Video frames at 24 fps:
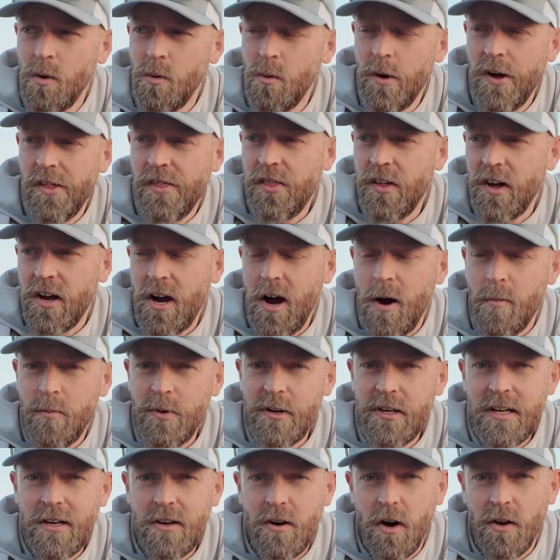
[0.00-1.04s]
with a
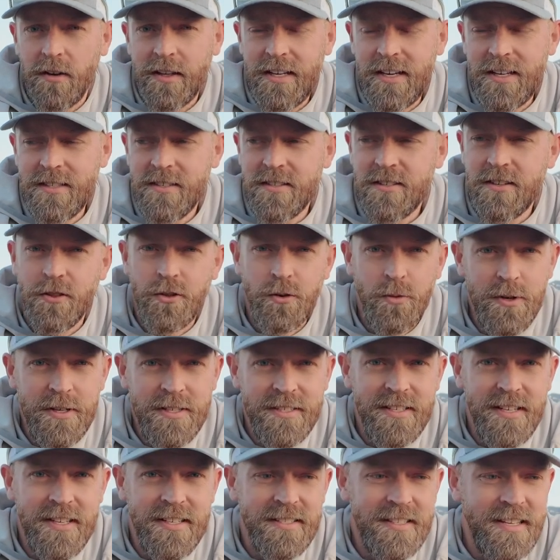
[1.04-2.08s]
company called
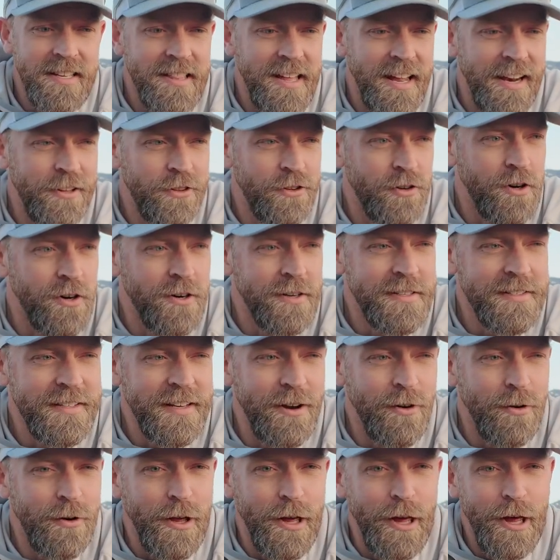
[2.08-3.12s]
Insta360, that it turns
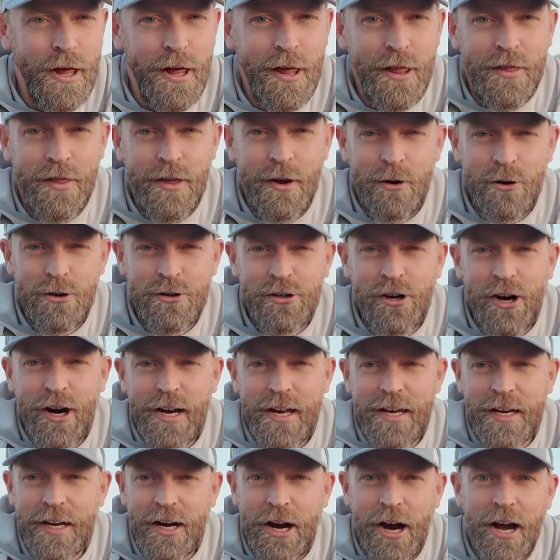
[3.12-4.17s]
out they were
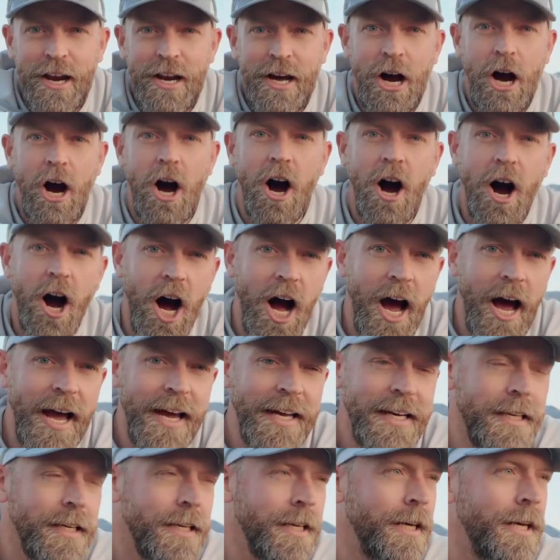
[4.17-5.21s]
trying to kind of
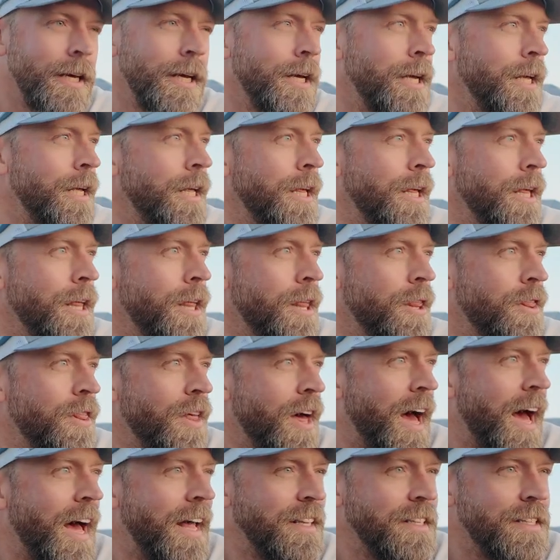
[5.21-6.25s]
hide
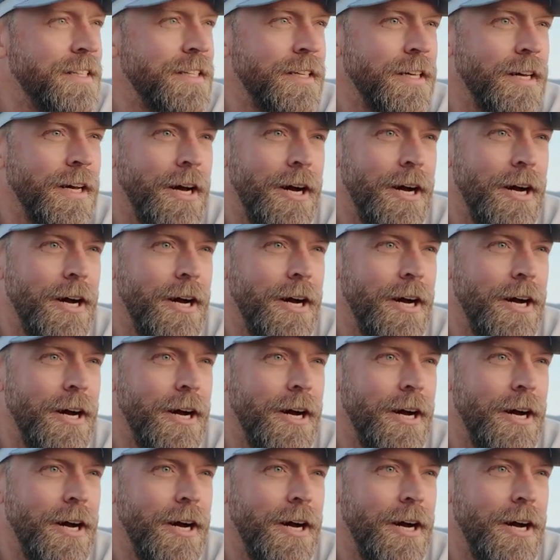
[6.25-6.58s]
that